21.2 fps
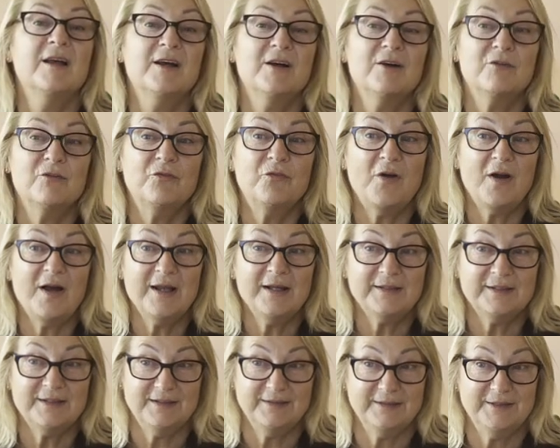
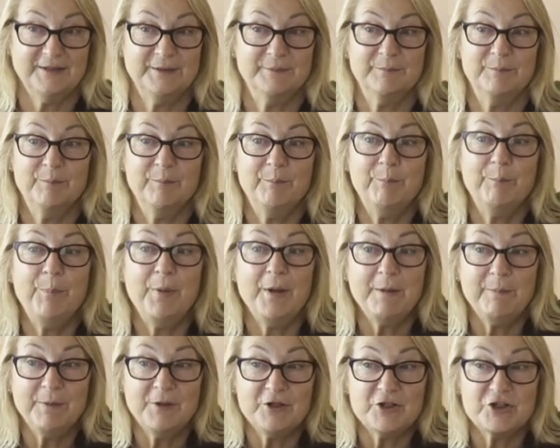Finally,
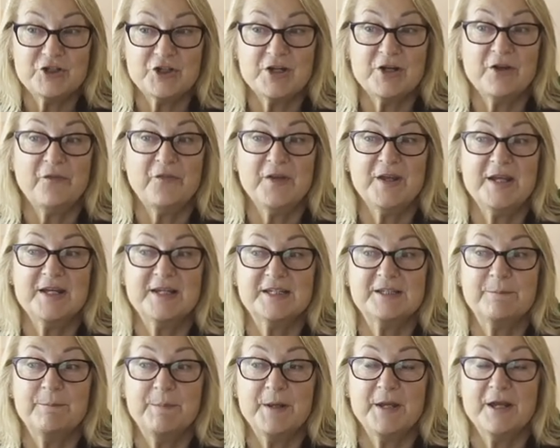publishing the
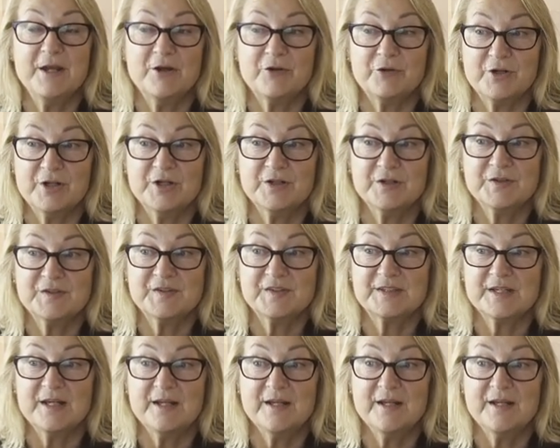experience